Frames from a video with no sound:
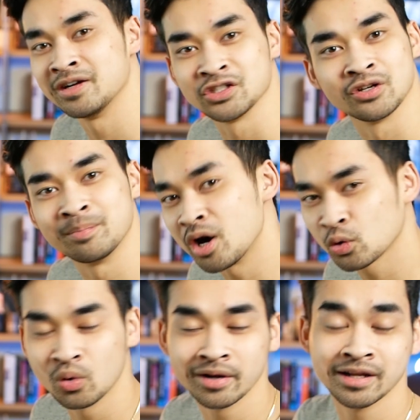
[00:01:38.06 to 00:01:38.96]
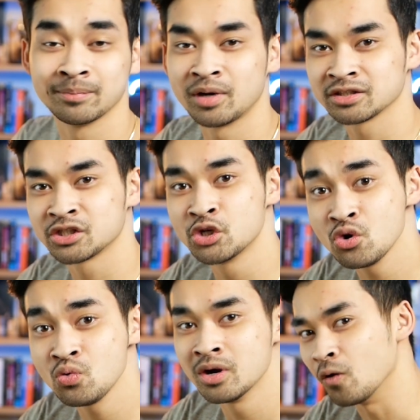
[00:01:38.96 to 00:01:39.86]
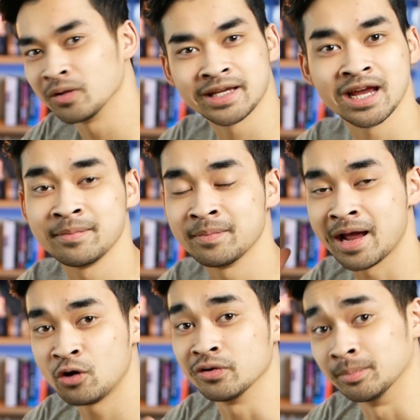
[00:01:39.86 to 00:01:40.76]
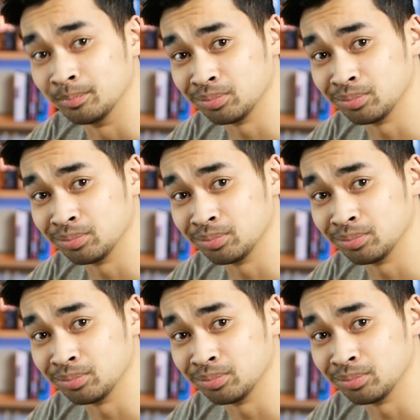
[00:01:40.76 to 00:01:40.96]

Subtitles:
All right, so the Mark I and the Mark II only came out in